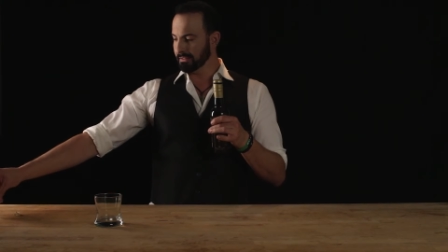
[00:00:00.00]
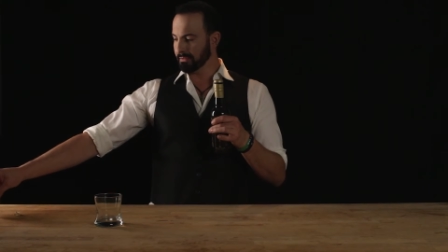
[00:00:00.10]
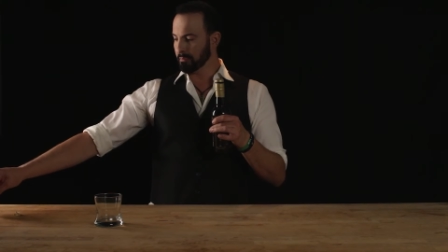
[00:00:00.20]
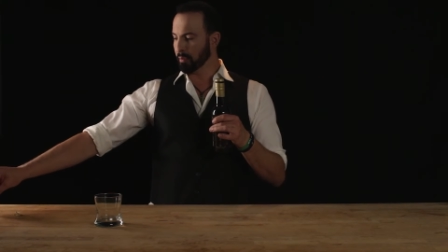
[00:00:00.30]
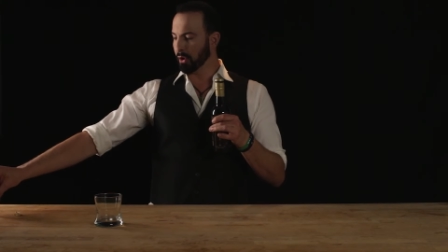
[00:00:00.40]

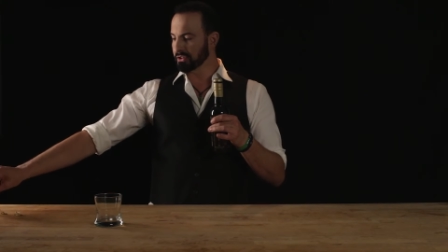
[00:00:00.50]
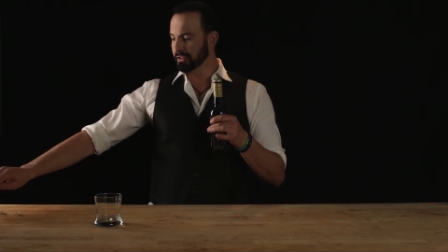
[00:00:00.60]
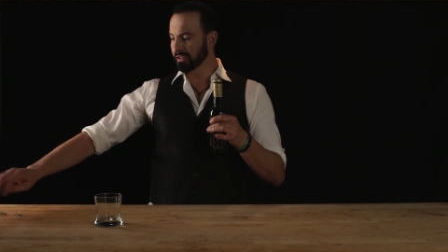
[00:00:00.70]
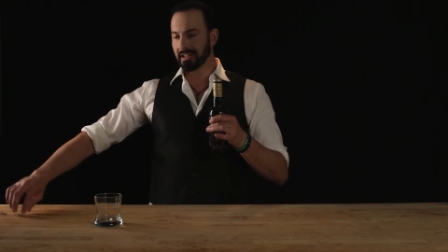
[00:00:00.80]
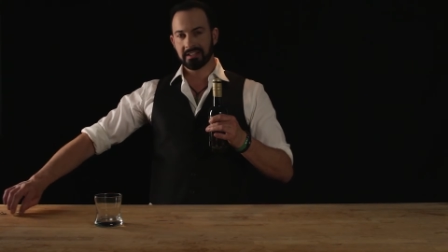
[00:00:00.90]
very
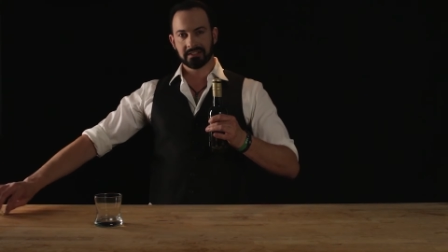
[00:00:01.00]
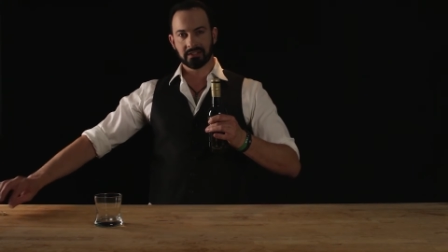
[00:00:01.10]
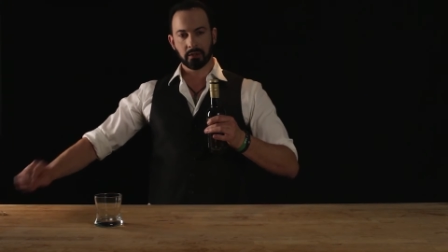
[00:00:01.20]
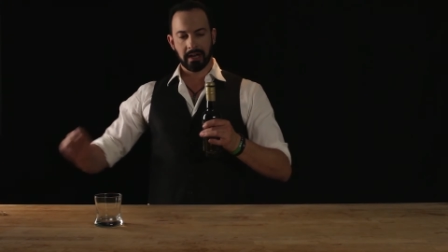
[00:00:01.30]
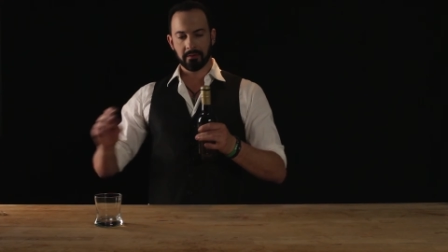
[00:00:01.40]
personalized and
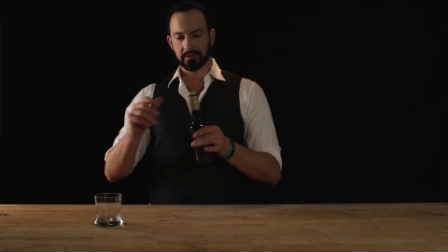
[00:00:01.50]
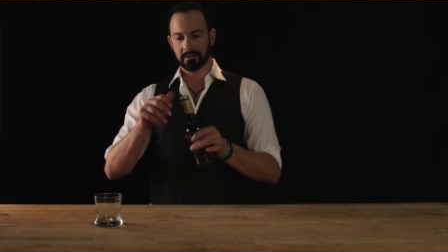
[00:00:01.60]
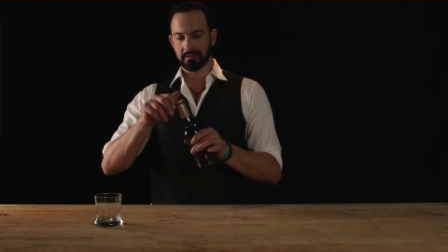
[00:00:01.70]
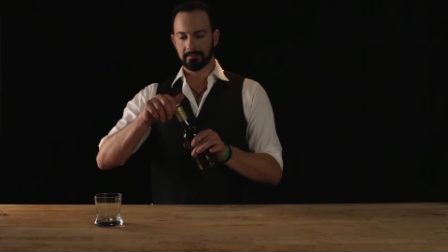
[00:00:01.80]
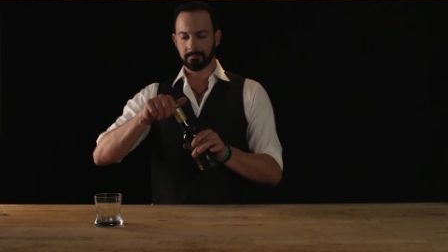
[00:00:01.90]
crafted.